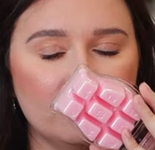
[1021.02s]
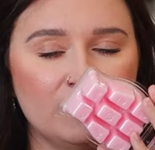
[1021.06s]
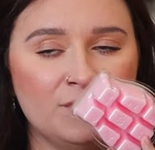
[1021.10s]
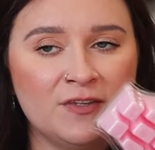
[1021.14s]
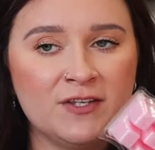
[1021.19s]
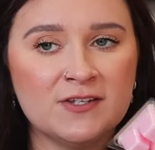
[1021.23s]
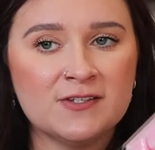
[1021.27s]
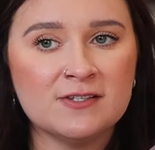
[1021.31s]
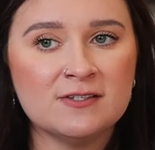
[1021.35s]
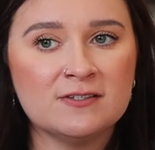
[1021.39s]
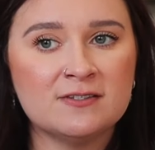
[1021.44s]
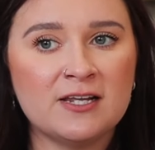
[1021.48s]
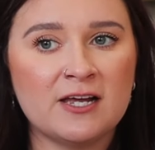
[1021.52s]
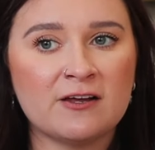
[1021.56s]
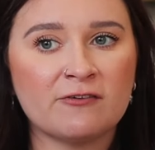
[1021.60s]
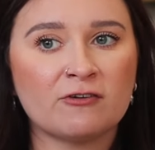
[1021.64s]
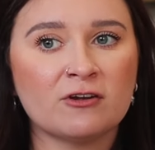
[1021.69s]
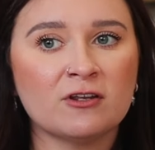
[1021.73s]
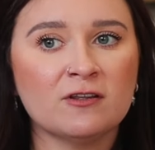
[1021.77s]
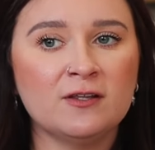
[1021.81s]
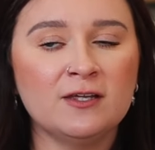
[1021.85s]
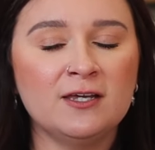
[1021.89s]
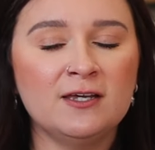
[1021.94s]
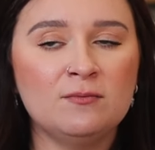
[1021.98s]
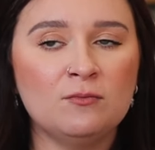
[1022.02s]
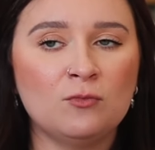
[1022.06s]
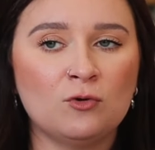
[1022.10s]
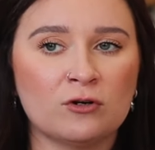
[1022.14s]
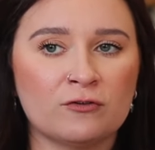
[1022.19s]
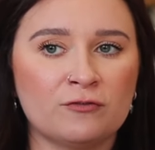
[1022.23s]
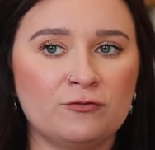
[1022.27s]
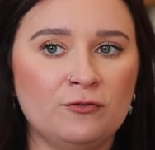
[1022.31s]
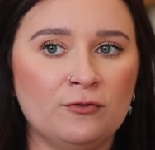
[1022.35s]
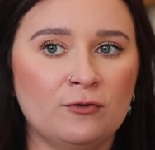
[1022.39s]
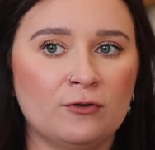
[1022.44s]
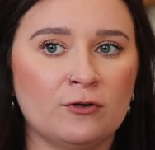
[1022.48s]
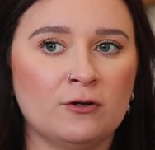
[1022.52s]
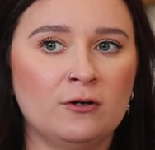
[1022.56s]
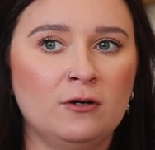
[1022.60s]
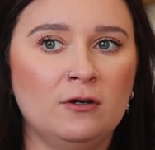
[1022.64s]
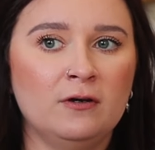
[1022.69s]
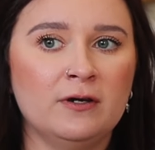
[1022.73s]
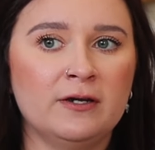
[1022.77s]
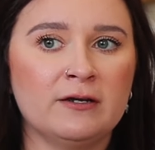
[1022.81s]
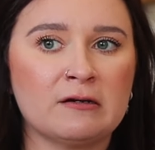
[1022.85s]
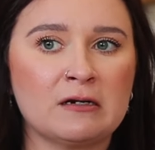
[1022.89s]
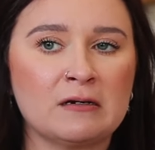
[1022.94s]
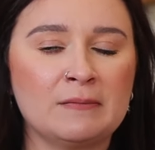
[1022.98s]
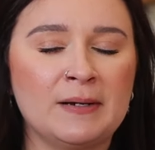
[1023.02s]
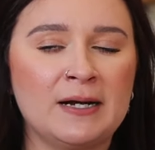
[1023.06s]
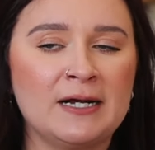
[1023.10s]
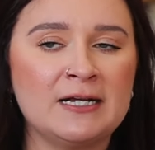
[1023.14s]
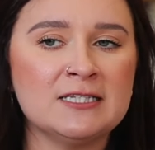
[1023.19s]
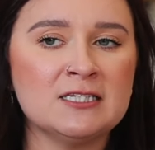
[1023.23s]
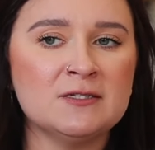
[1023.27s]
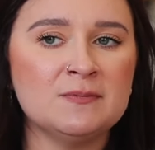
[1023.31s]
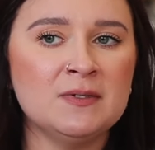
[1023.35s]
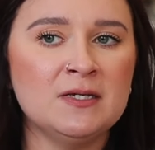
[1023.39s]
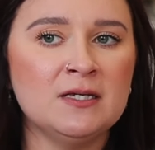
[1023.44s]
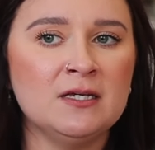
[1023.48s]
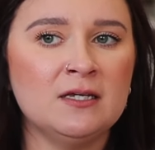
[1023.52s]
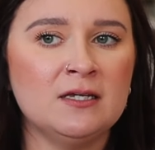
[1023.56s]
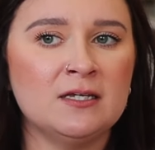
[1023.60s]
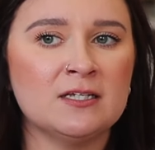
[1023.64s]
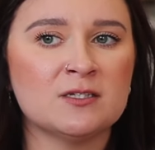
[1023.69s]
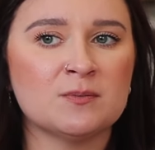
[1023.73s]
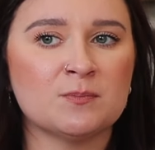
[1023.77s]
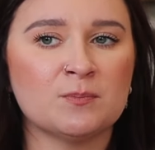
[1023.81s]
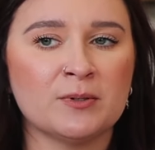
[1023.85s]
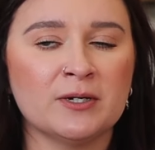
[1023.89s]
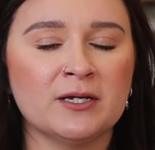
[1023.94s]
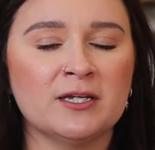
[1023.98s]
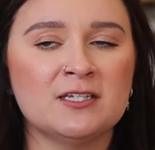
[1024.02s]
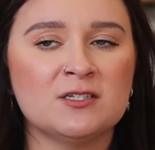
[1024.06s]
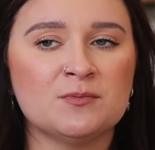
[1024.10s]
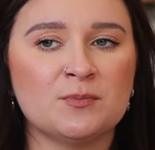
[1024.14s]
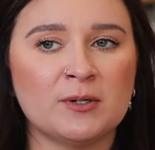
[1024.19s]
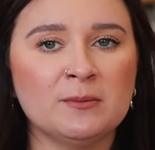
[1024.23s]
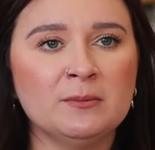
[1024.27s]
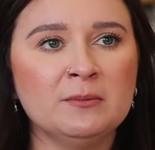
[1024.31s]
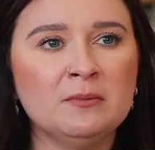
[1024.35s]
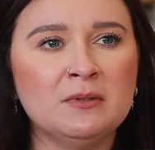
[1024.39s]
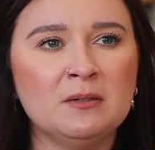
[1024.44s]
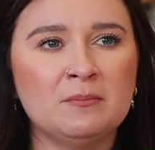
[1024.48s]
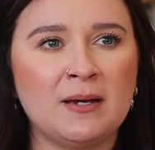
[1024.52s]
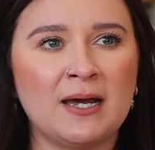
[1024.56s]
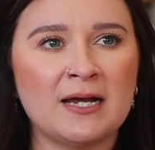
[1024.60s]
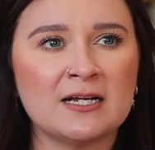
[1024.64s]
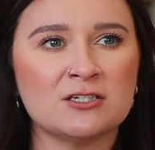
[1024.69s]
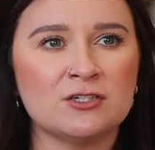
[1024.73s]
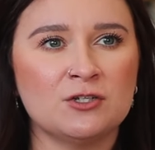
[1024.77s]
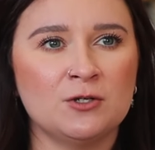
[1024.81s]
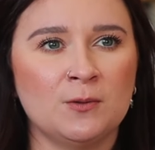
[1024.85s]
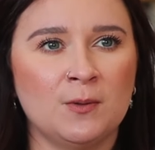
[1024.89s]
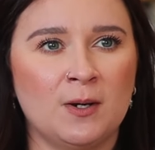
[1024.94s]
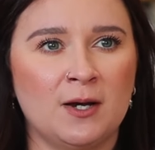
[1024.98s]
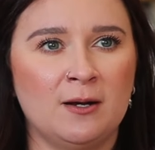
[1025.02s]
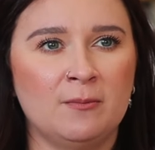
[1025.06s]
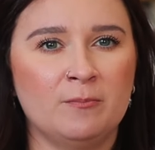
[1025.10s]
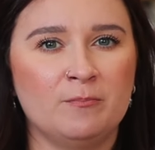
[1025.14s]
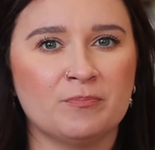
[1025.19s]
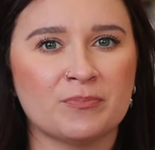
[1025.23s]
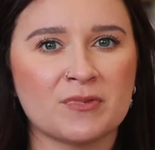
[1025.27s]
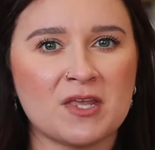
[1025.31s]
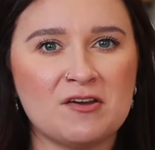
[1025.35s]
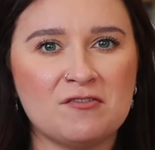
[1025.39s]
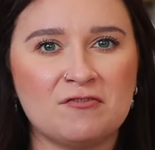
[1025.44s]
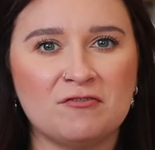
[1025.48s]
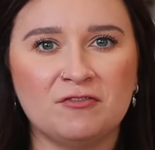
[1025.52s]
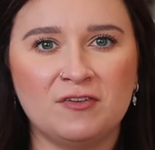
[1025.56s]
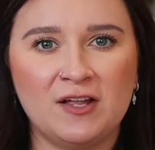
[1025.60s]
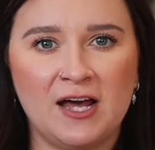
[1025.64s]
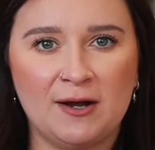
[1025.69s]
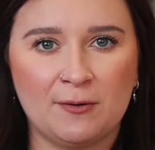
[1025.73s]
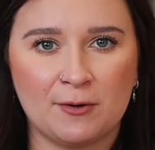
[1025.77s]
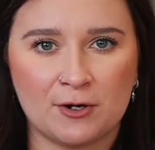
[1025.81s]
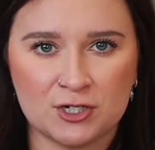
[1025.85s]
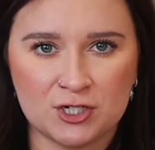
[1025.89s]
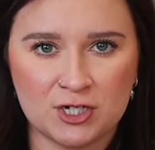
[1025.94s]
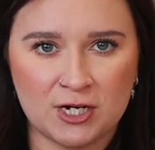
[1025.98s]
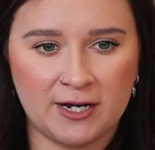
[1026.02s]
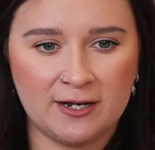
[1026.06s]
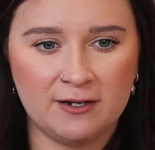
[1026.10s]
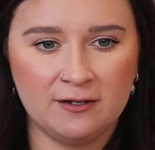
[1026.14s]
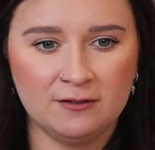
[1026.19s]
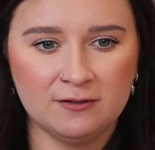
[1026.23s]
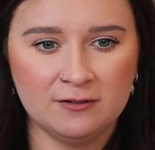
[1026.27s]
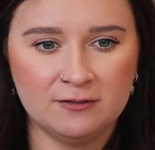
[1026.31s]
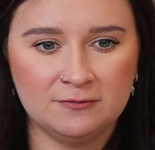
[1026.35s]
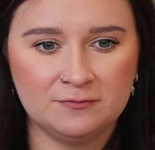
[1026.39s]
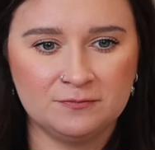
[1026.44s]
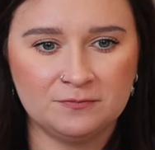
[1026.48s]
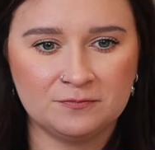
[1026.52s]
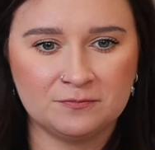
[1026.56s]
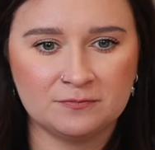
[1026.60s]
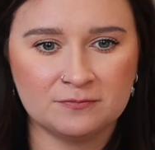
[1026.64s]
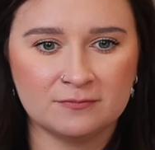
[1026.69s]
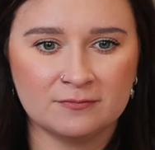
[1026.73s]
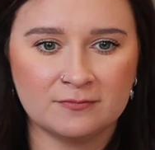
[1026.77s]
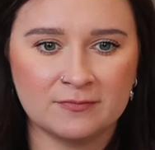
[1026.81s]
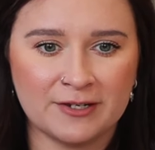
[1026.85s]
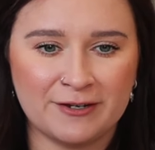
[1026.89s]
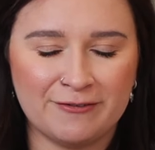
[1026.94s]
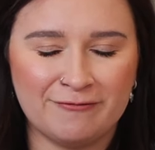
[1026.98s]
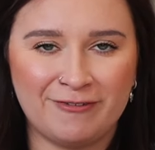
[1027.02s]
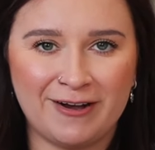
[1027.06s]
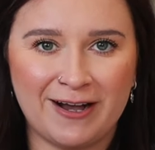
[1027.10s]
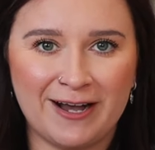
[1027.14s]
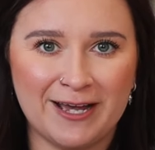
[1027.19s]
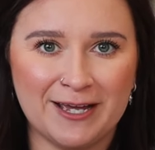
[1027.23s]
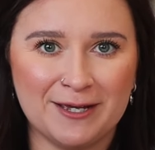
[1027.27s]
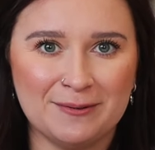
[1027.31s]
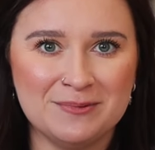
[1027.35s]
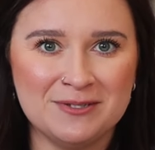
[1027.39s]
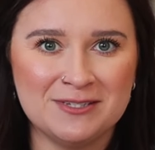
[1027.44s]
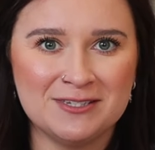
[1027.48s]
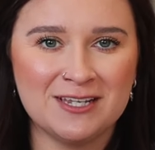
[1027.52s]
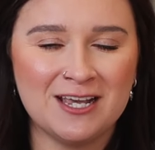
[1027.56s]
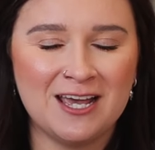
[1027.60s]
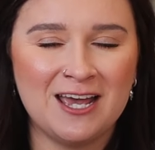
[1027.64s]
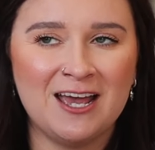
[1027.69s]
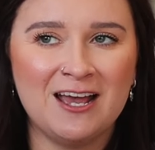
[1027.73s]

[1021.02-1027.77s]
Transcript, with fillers: This is definitely more floral. It reminds me, it's it's bringing me back to um, Flower Child vibes.